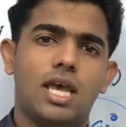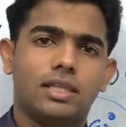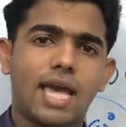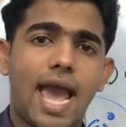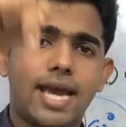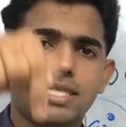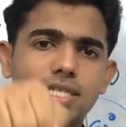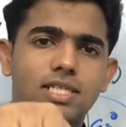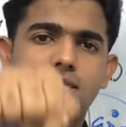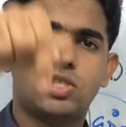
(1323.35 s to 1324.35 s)
The
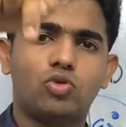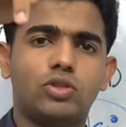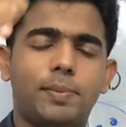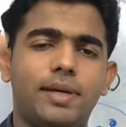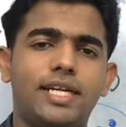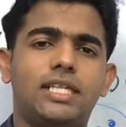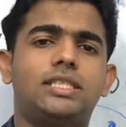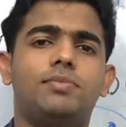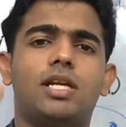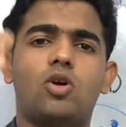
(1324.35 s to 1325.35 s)
axis is through the medial tibial